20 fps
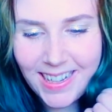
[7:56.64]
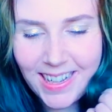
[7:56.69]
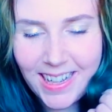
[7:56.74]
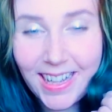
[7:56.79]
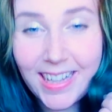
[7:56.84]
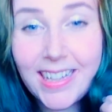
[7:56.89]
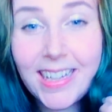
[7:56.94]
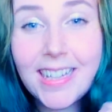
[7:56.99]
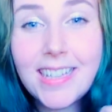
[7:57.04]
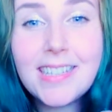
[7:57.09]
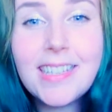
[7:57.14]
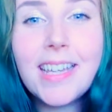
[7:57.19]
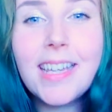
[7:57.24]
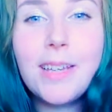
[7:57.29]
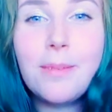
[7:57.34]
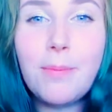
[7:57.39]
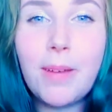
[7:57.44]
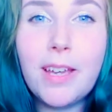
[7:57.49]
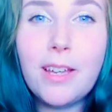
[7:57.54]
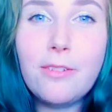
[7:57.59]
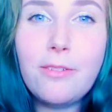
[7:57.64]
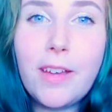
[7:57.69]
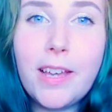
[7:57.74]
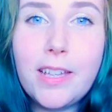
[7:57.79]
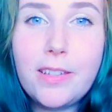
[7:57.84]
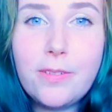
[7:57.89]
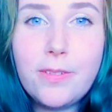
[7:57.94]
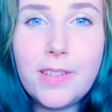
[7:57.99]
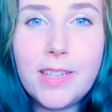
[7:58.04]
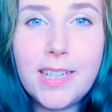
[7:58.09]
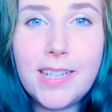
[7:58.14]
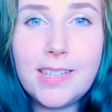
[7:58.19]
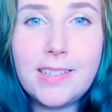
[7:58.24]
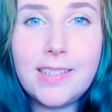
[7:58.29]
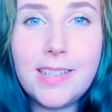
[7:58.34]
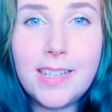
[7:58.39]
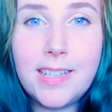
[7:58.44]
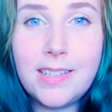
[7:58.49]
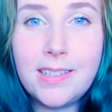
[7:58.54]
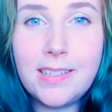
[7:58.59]
I guess, like, my advice for
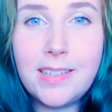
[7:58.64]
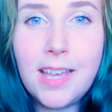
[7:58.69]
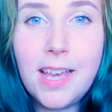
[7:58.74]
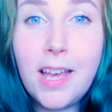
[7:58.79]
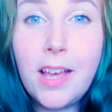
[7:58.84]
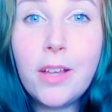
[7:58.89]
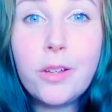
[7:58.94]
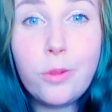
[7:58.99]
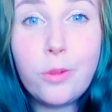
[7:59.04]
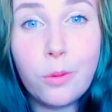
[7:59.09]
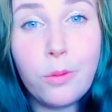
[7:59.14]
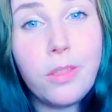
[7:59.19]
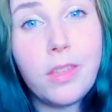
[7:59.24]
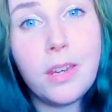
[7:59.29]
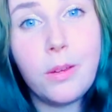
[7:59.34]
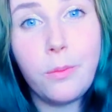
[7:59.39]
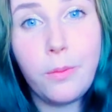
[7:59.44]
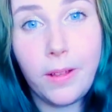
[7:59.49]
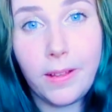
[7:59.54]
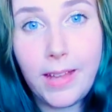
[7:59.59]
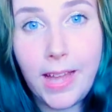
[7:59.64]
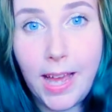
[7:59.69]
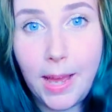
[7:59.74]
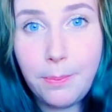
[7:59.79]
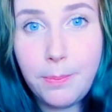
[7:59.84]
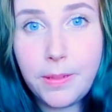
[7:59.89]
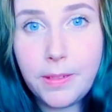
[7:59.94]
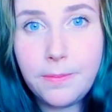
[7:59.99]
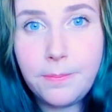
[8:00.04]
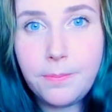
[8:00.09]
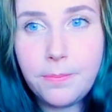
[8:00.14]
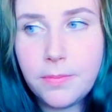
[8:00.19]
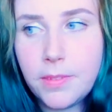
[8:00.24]
this is know that it will happen.